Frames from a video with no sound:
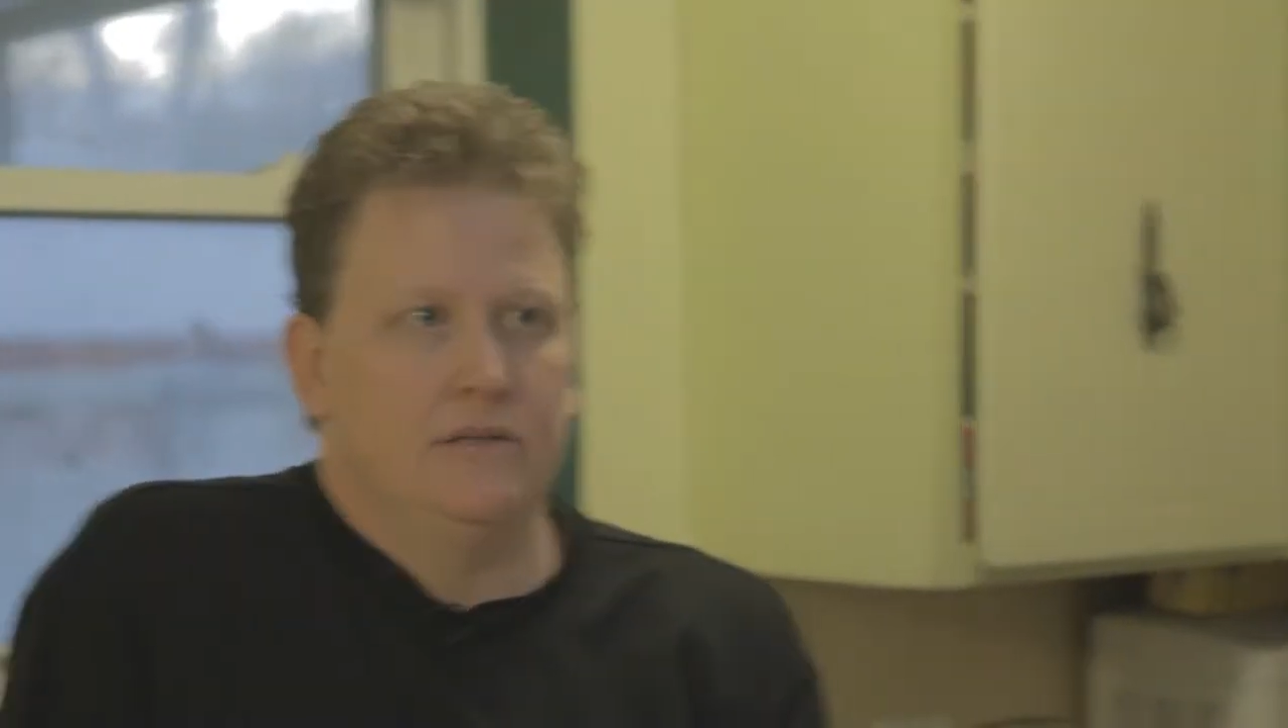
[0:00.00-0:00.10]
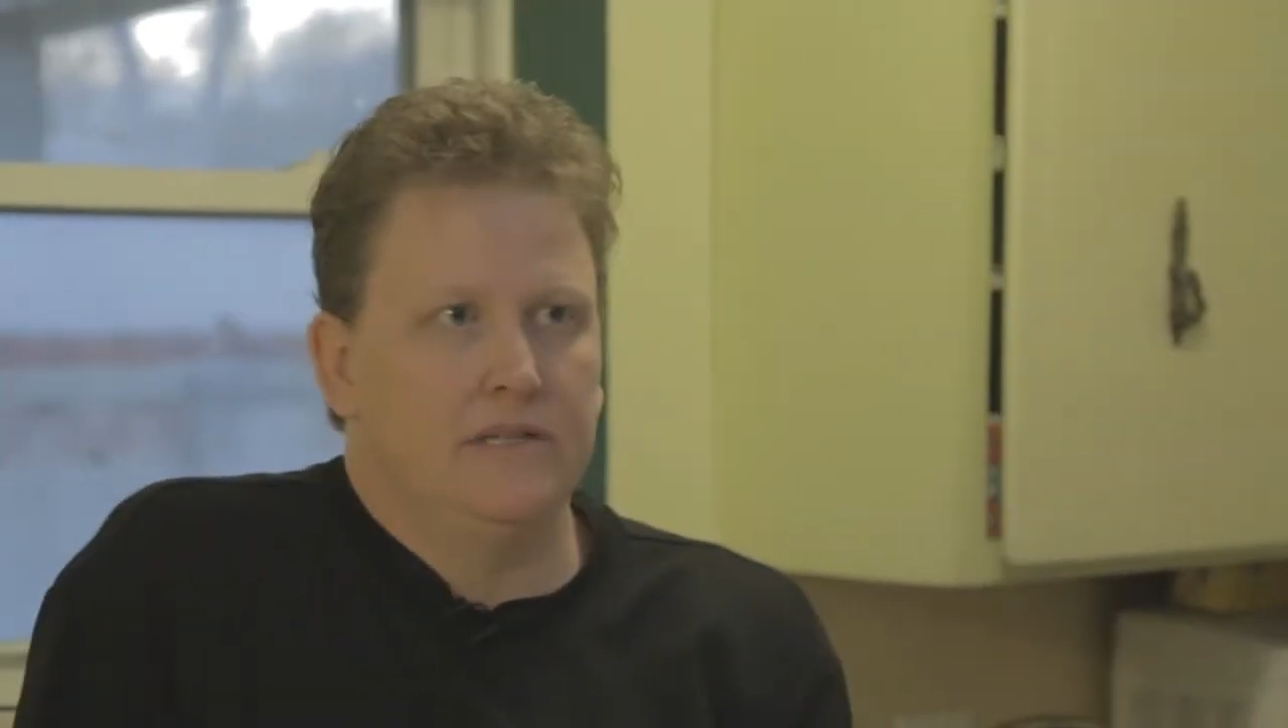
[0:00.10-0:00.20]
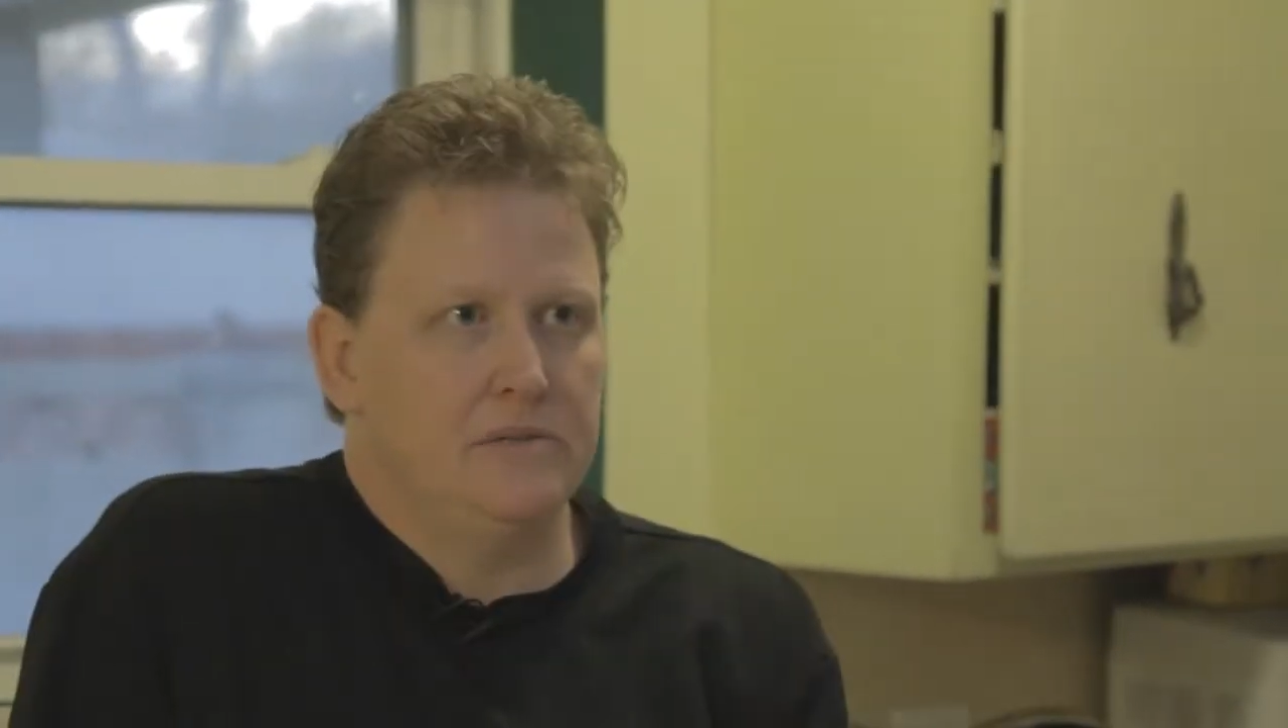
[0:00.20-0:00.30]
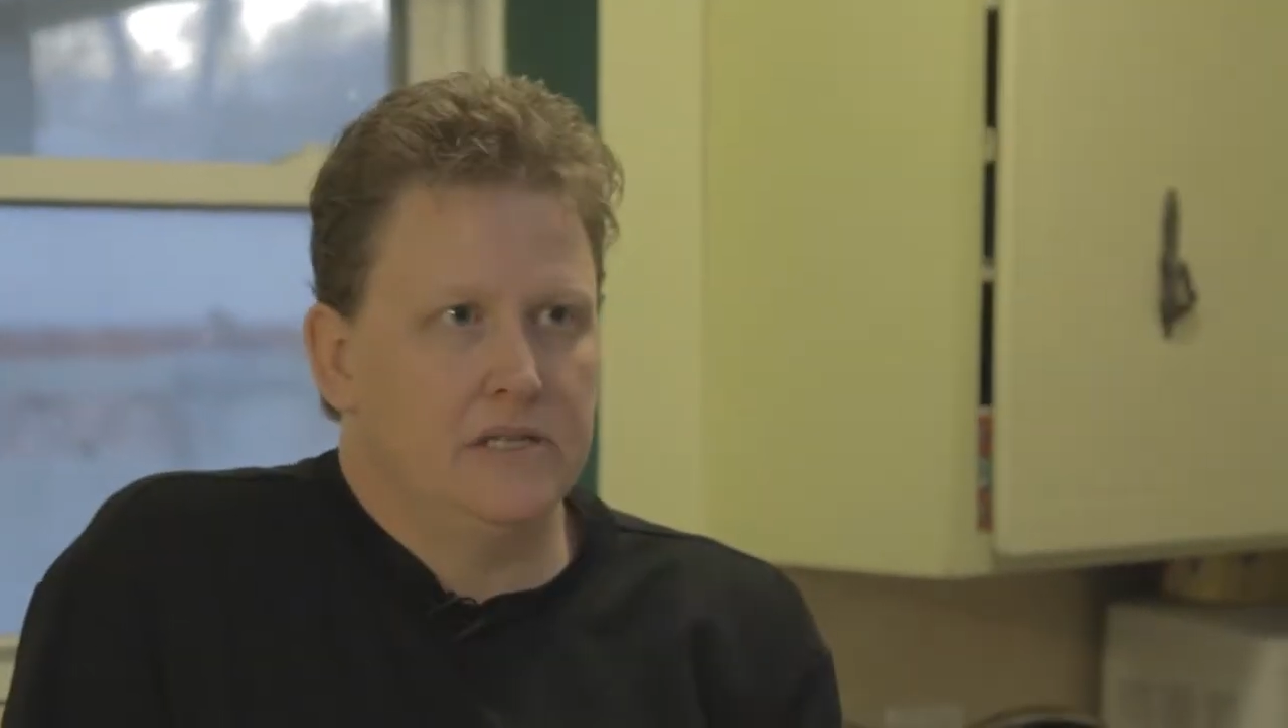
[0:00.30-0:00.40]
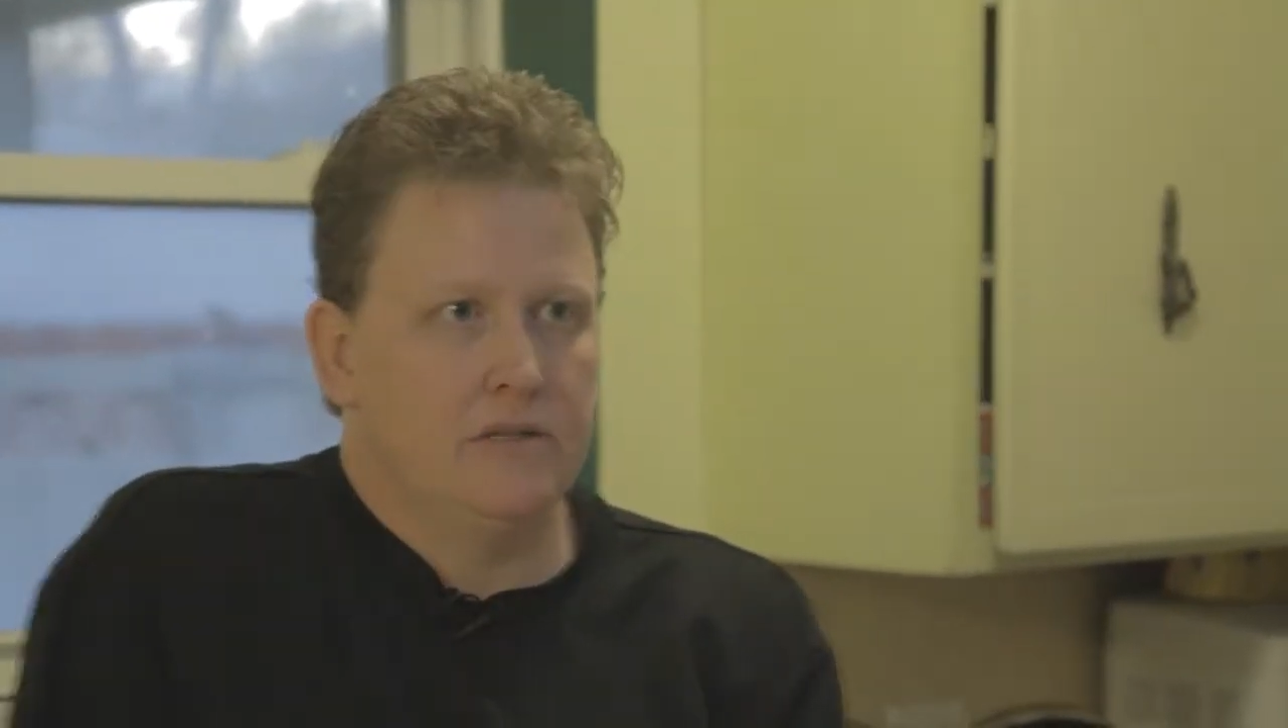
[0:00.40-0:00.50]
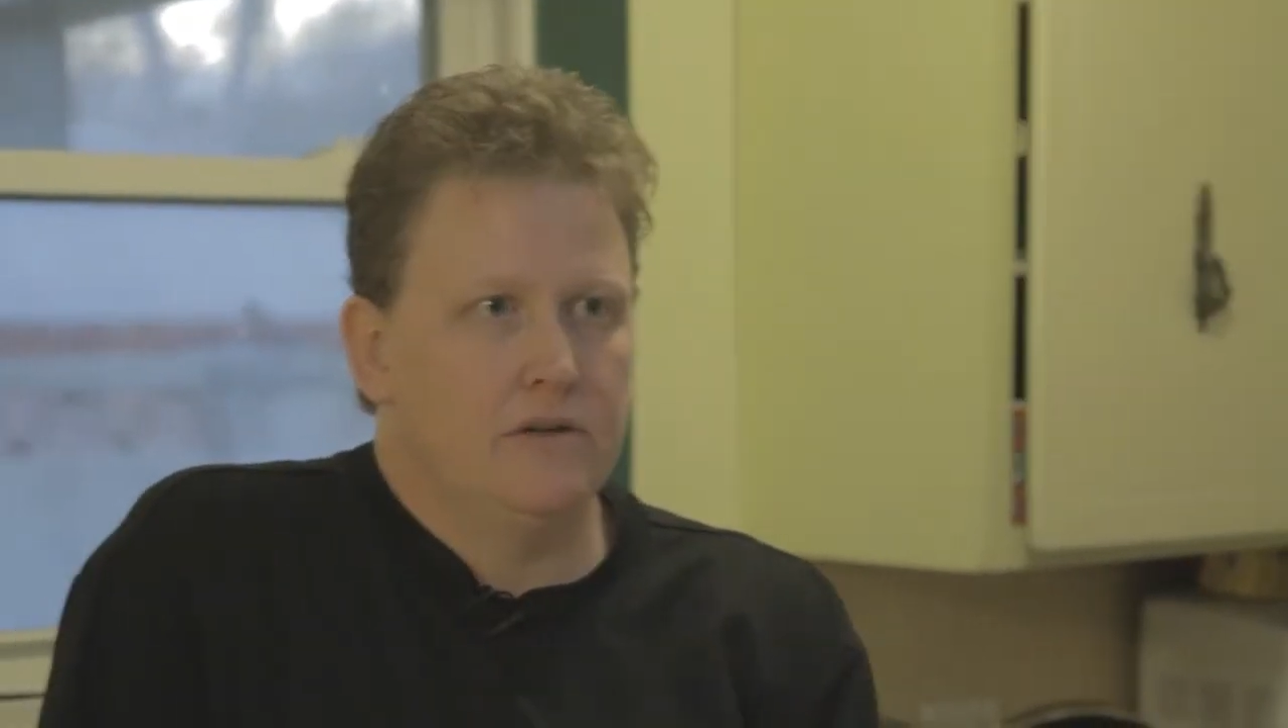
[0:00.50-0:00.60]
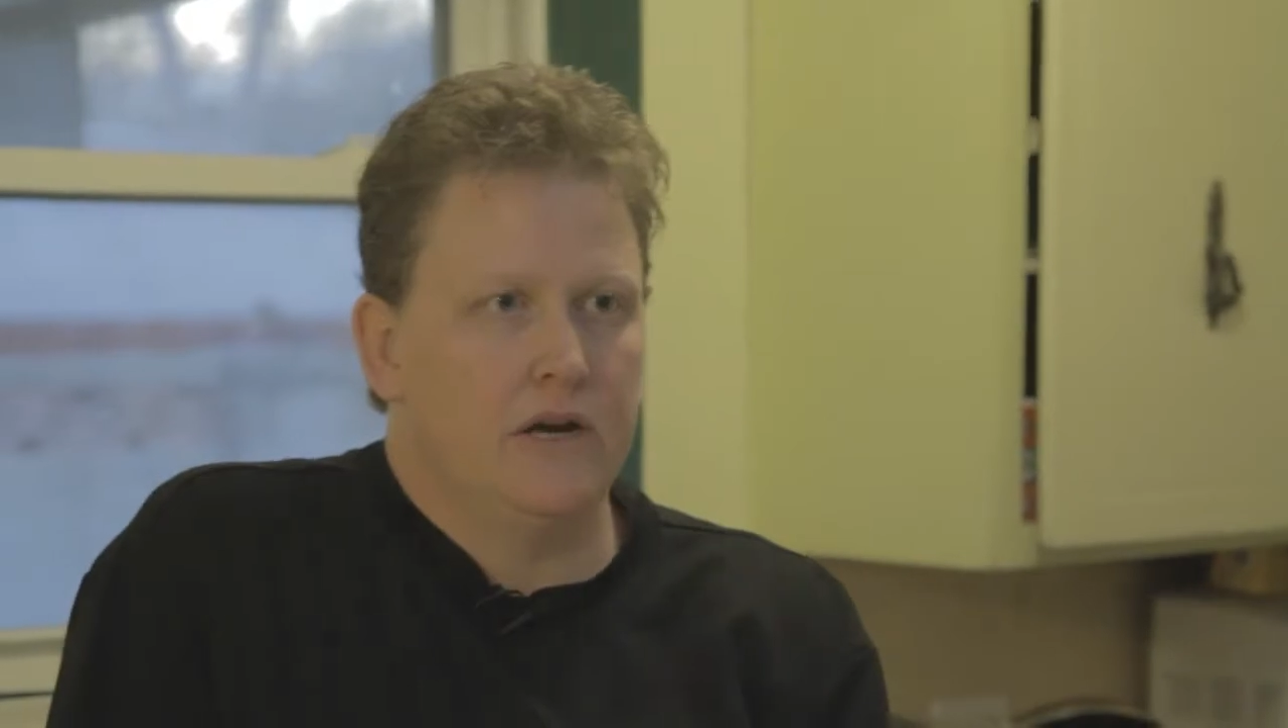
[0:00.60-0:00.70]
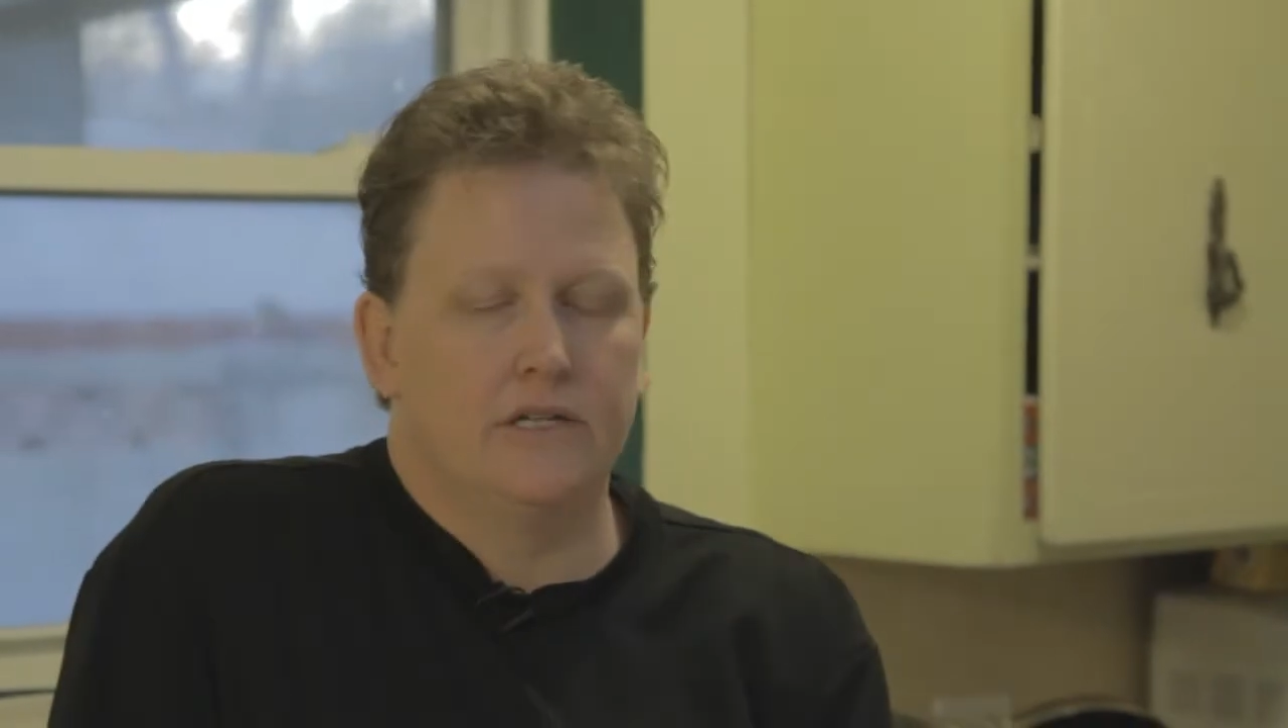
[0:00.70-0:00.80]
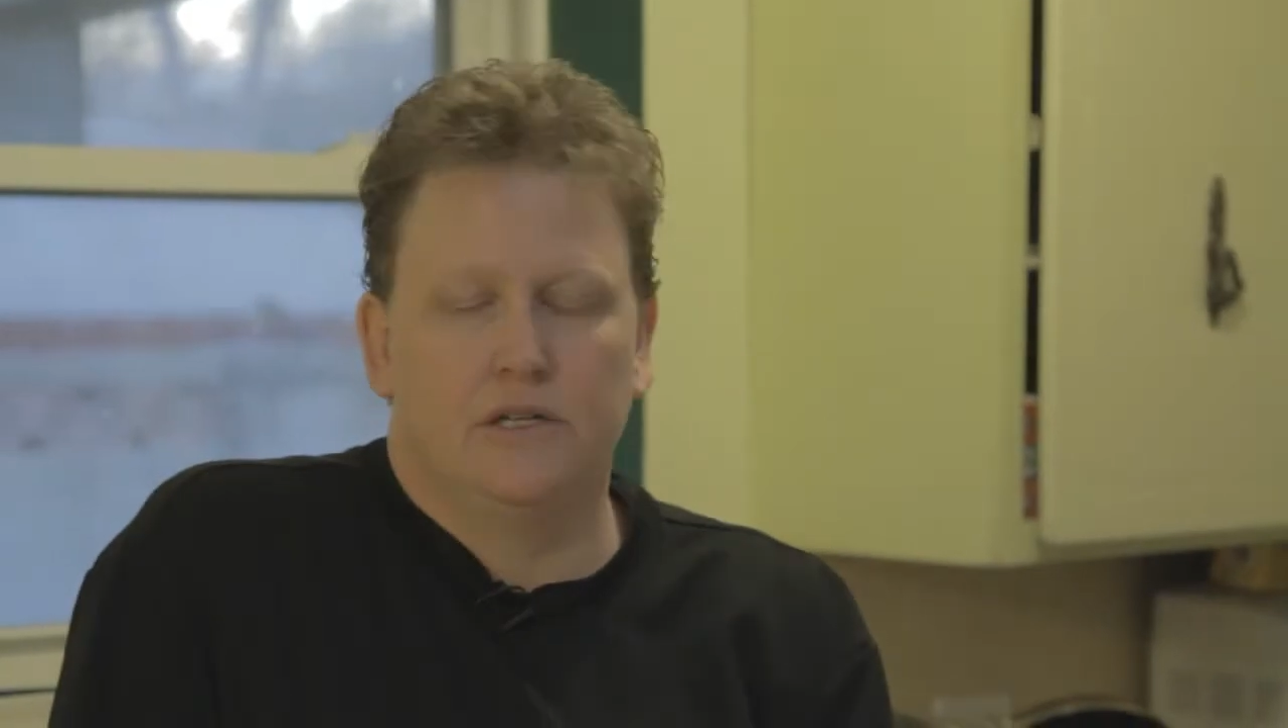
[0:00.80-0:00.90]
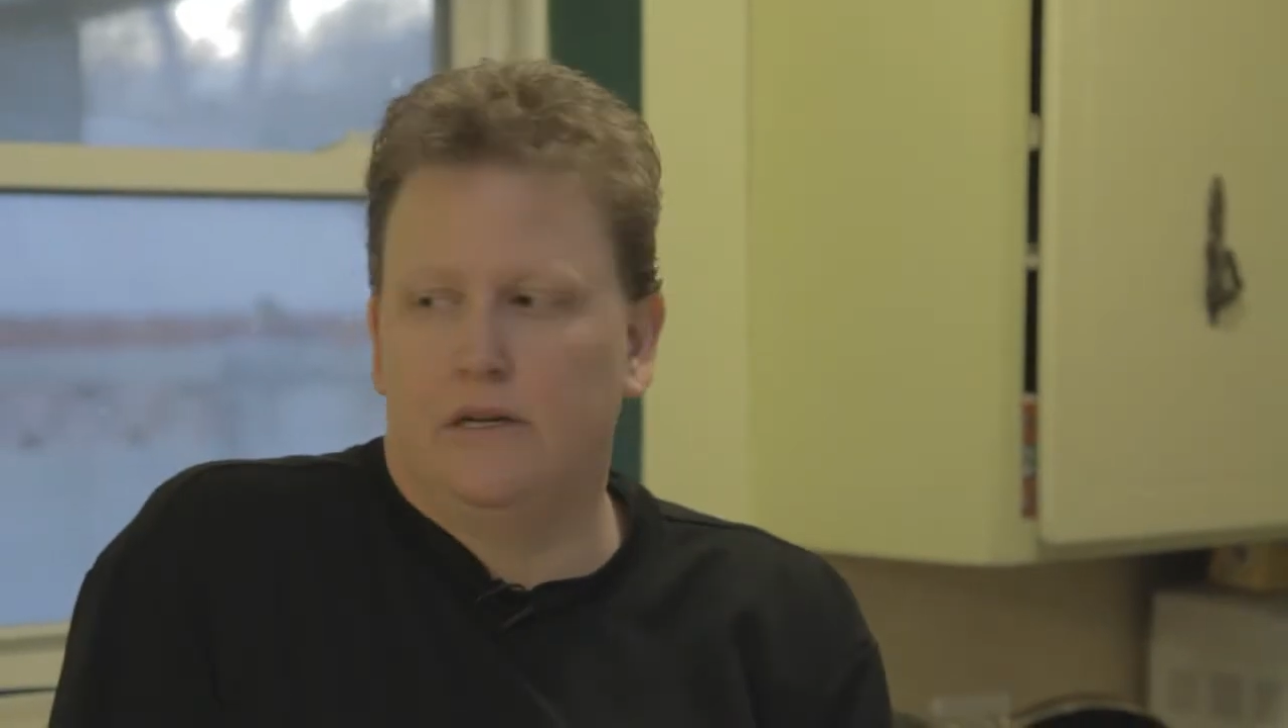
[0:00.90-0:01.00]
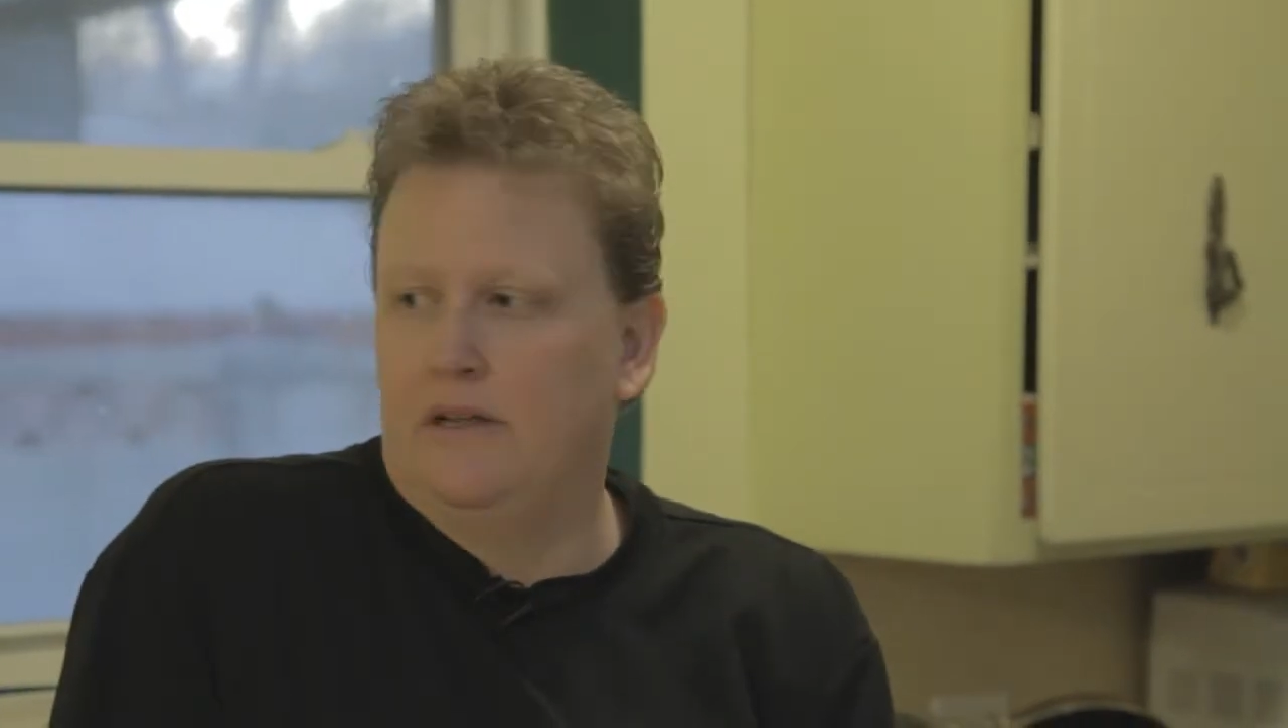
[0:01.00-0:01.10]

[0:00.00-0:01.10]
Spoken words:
or same-sex attraction,